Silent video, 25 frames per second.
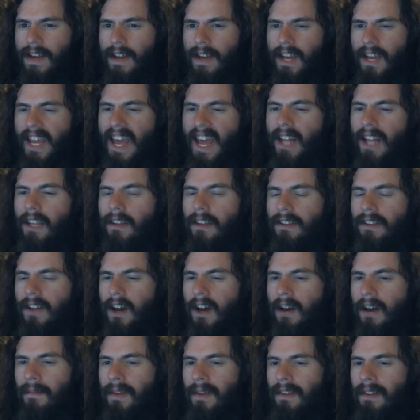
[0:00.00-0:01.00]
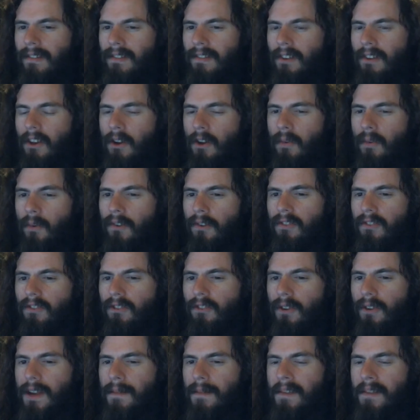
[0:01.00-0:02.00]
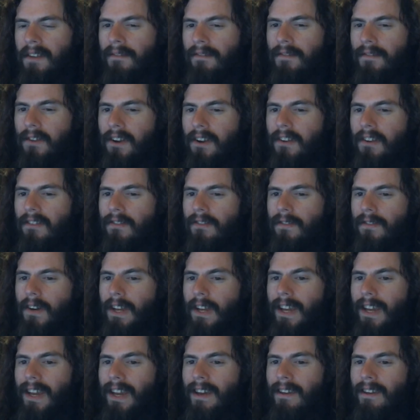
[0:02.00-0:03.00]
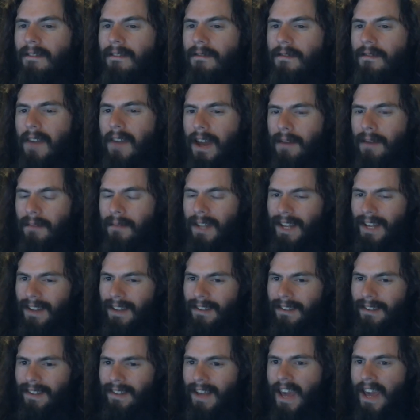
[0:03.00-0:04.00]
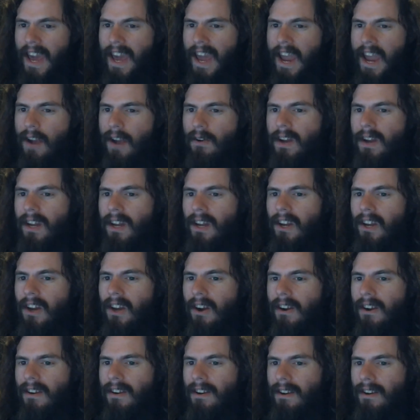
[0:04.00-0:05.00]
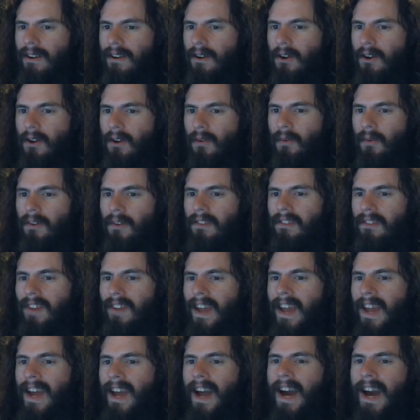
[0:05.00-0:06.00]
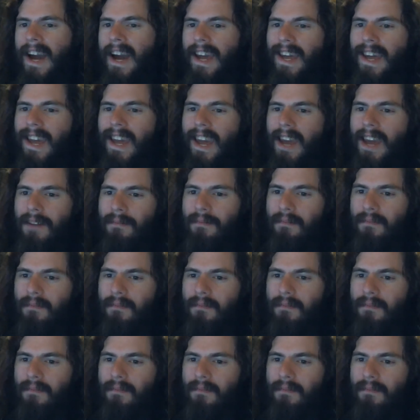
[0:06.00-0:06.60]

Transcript: Kelly Thomas was screaming for his fucking family. Eric Garner was saying, I can't